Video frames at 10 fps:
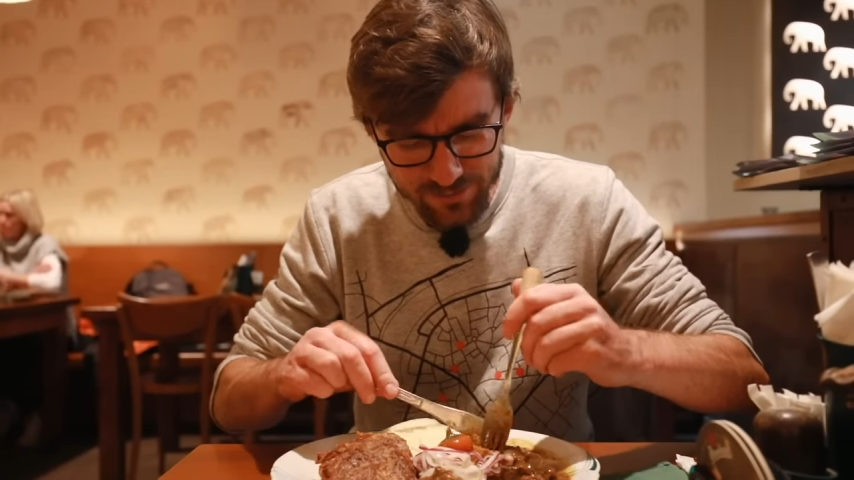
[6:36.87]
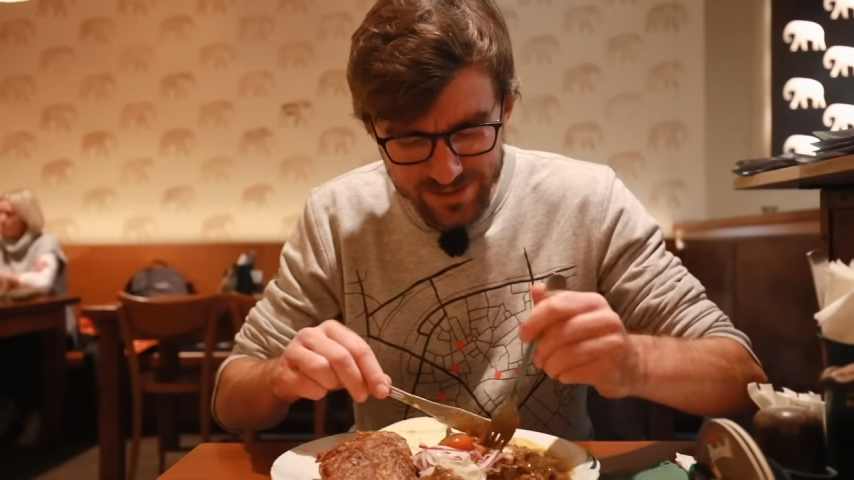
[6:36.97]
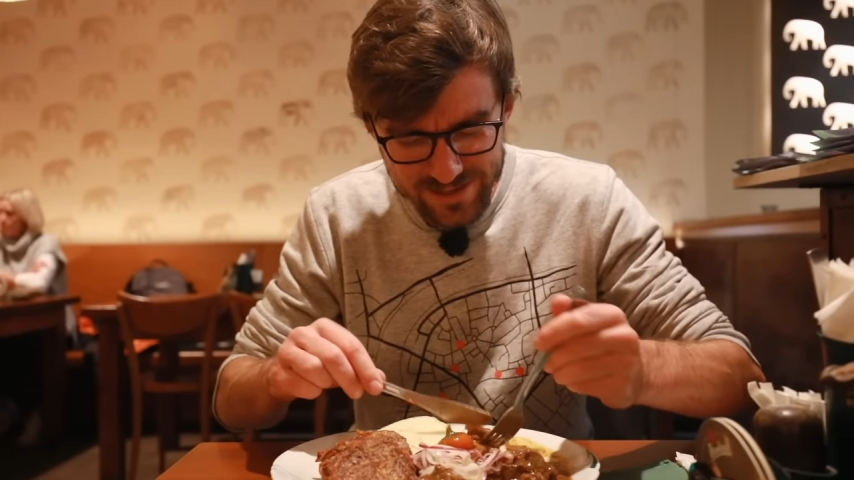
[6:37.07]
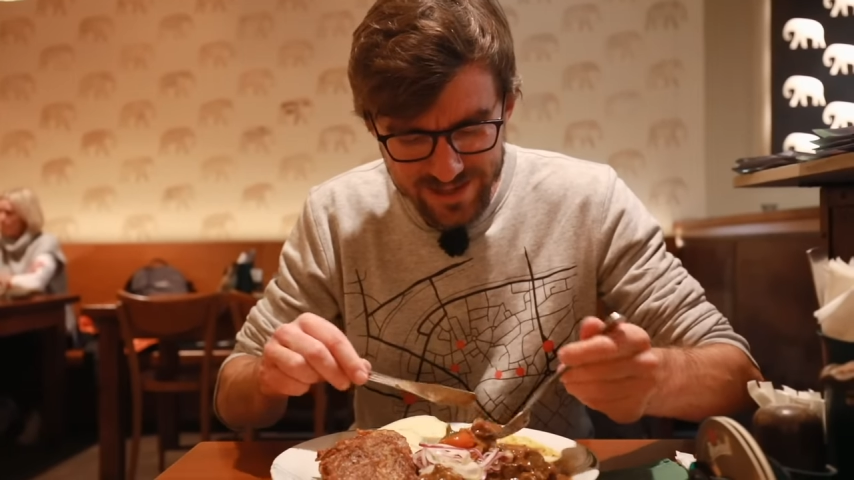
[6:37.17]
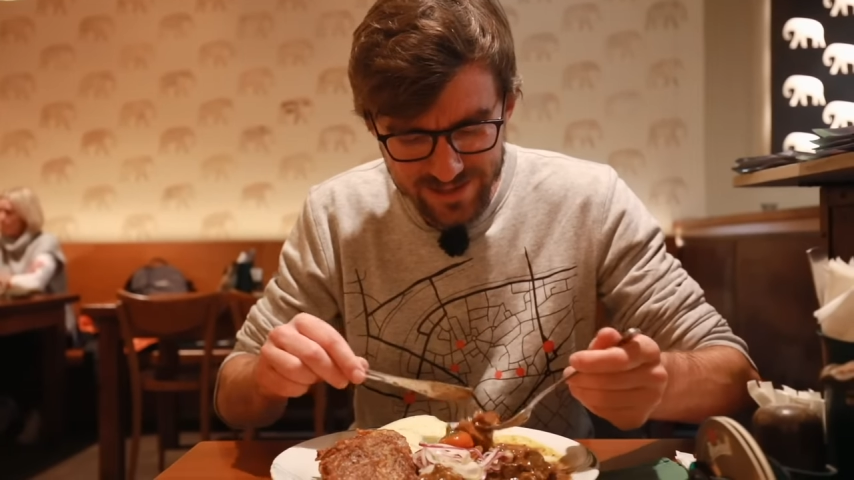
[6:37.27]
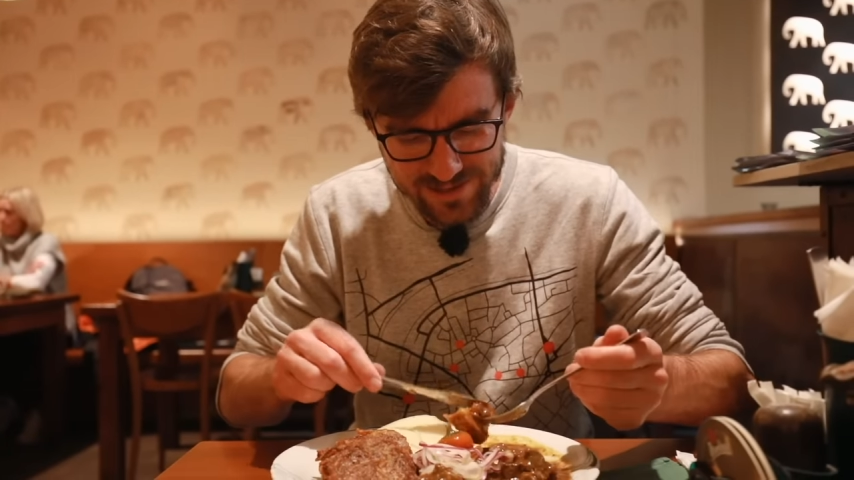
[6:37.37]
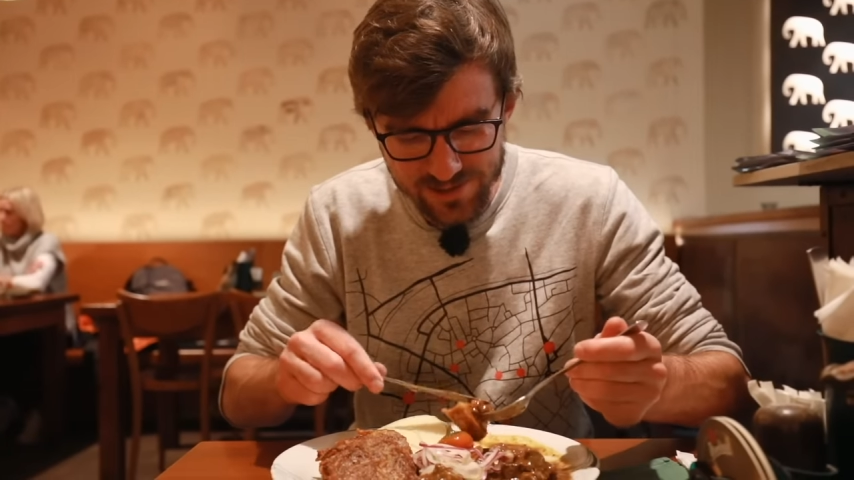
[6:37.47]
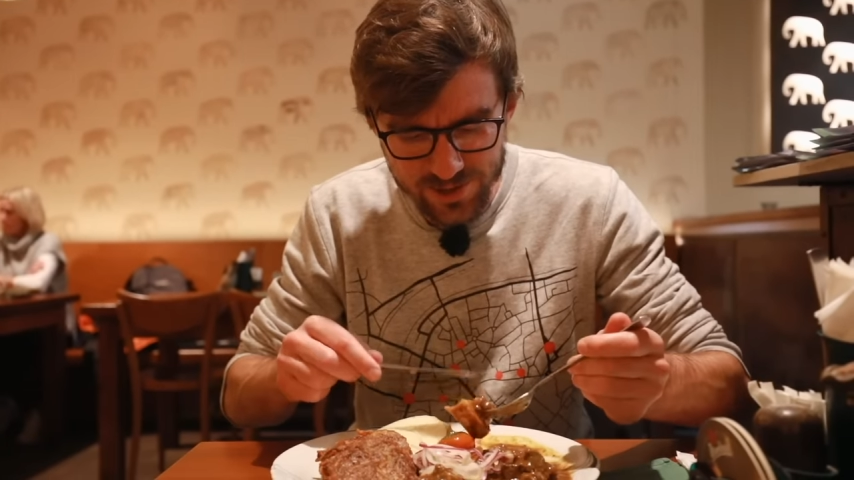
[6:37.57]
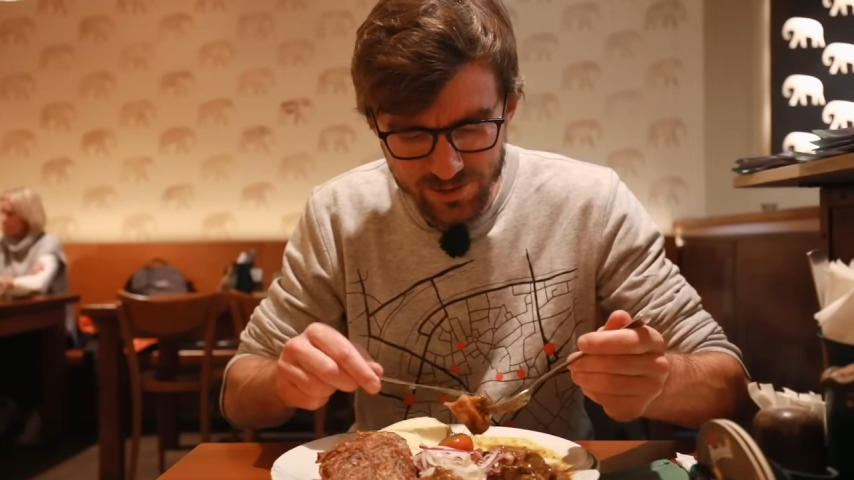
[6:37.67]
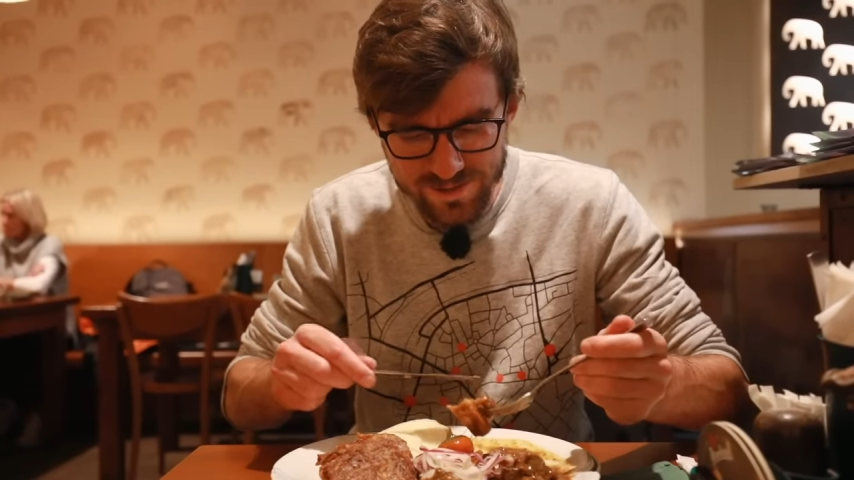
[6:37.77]
we decided
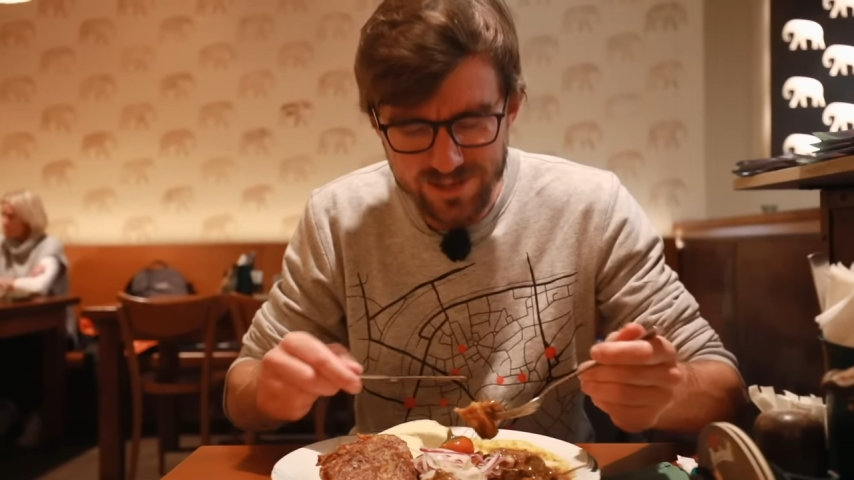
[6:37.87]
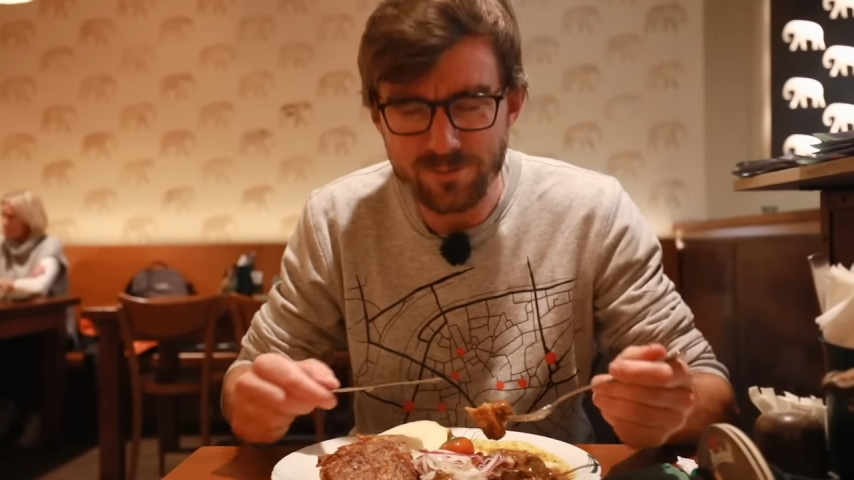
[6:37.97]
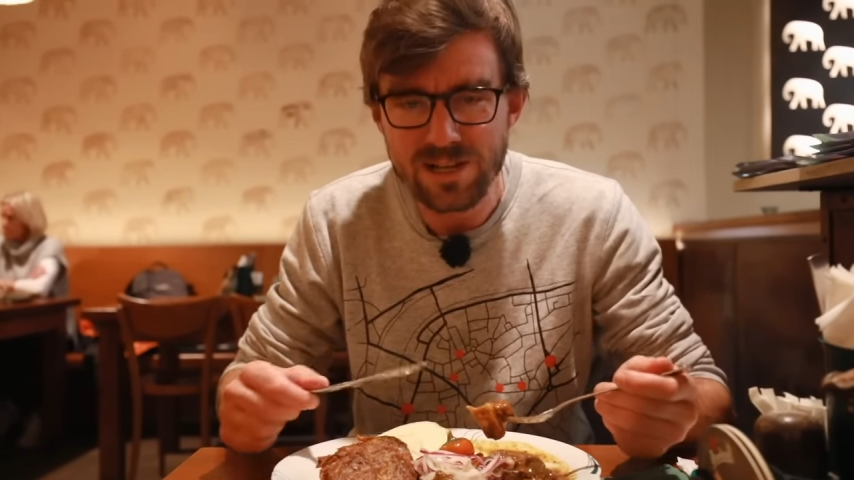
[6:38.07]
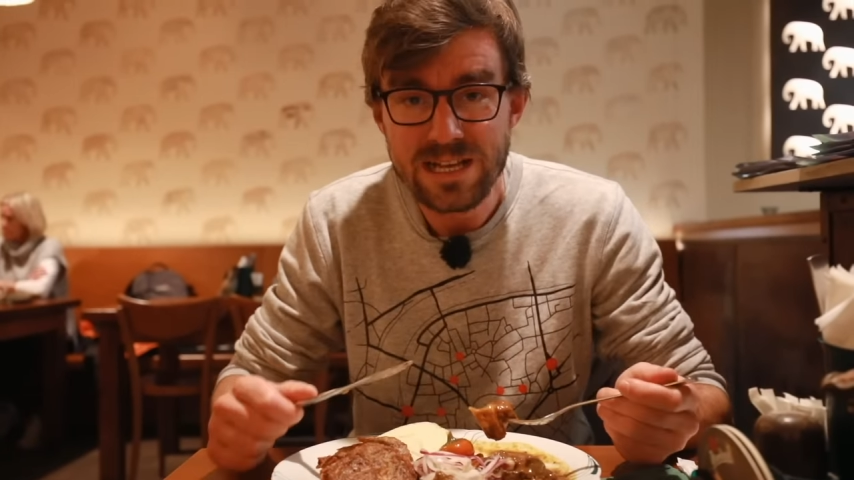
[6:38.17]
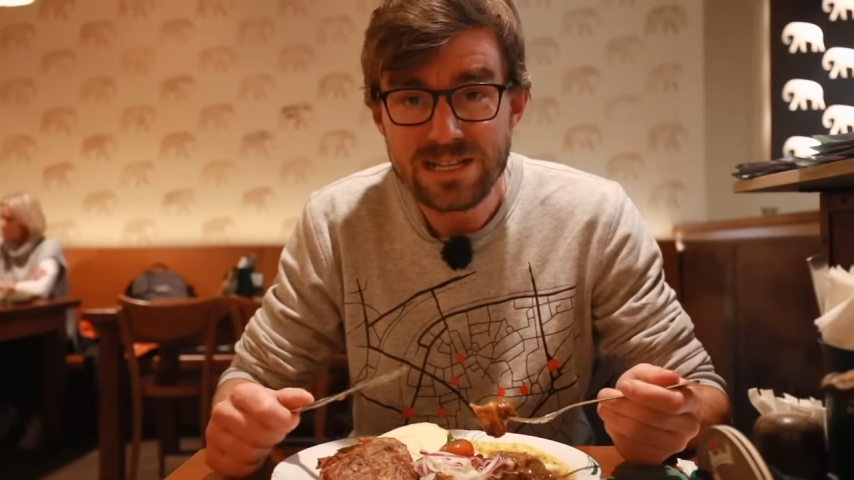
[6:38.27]
to show you some